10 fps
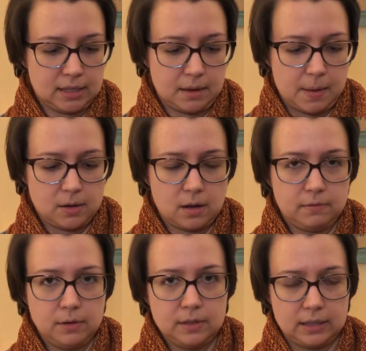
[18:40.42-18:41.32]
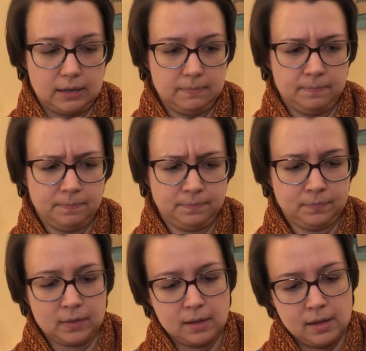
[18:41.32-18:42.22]
I bound off loosely.
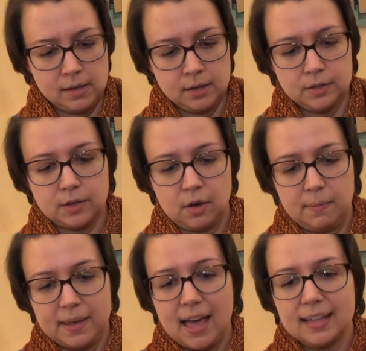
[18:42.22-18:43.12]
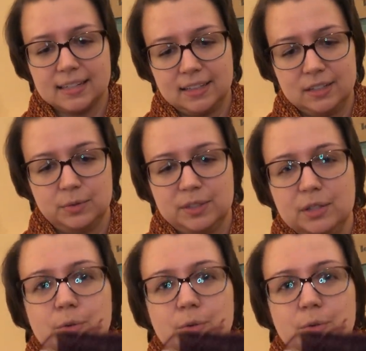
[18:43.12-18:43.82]
So, but yeah, it's got this really